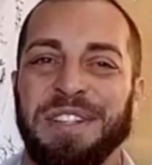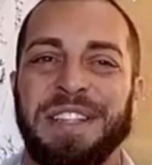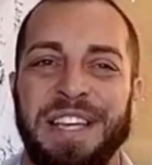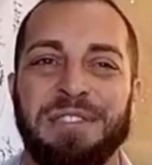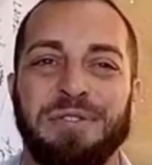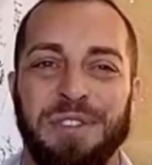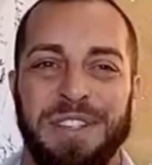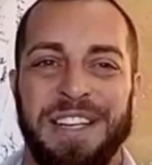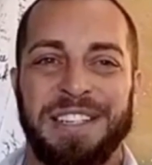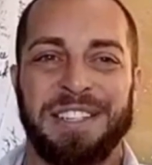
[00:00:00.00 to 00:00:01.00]

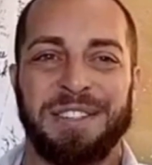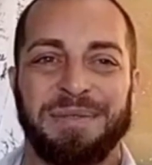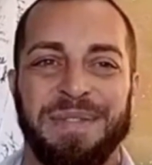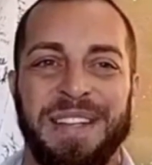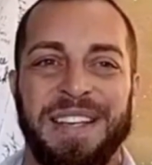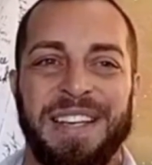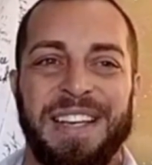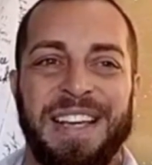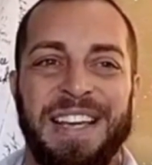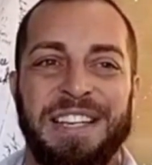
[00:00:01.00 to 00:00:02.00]
gleefulness
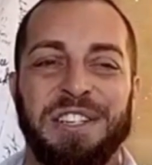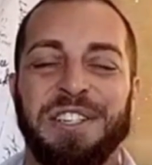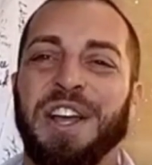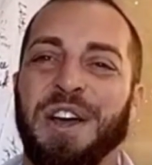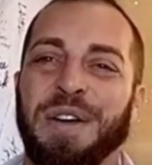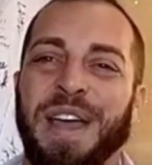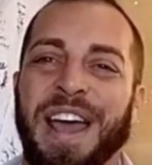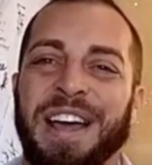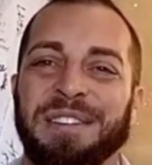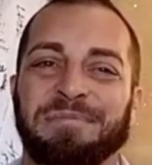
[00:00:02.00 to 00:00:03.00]
and just, oh
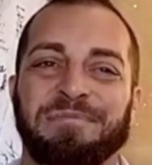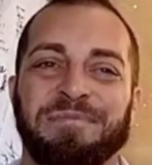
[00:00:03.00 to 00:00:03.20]
yeah,